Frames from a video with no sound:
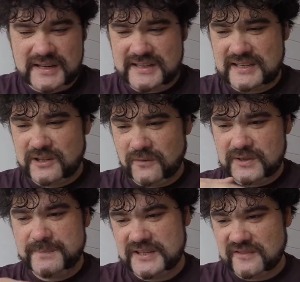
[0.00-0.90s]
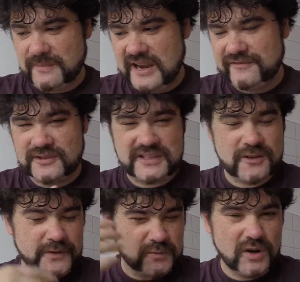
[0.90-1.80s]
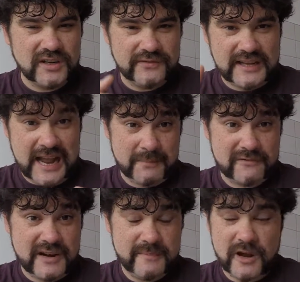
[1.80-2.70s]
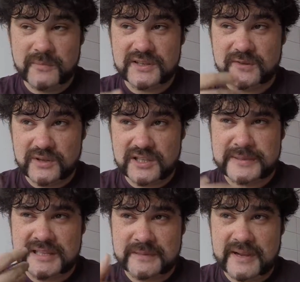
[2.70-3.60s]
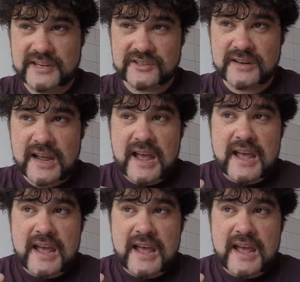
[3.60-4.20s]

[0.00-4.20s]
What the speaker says: and I said it's got those bits of pathos, it's got those wonderful cabaret moments, audience participation.